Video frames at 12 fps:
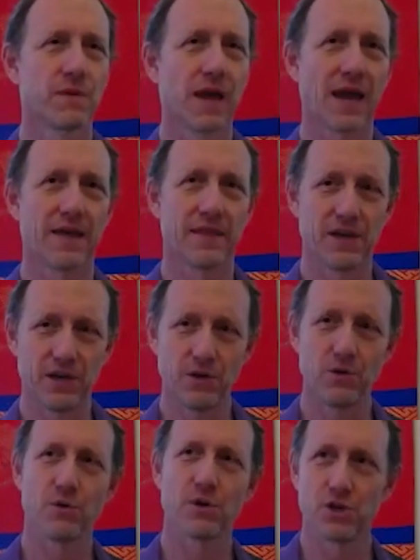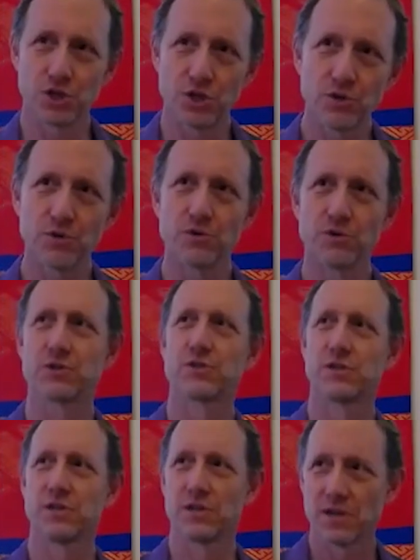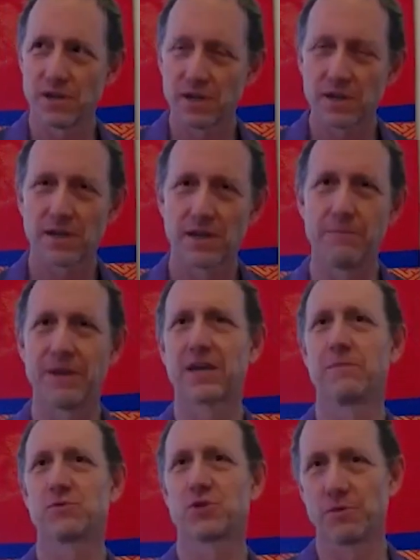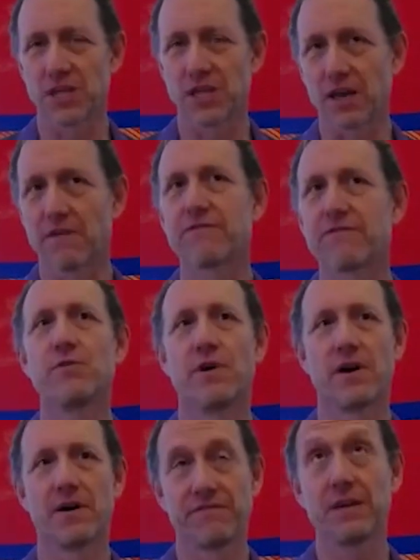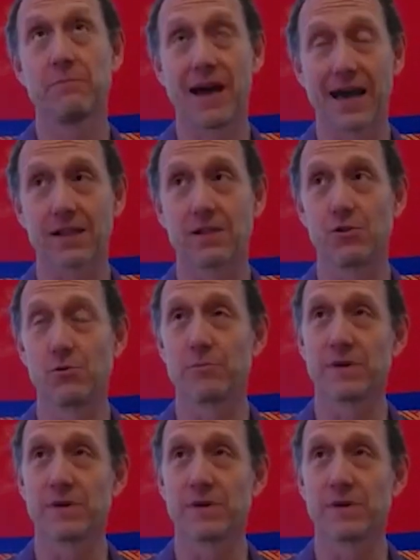that. And then you can choose. It becomes almost like a food a feedback loop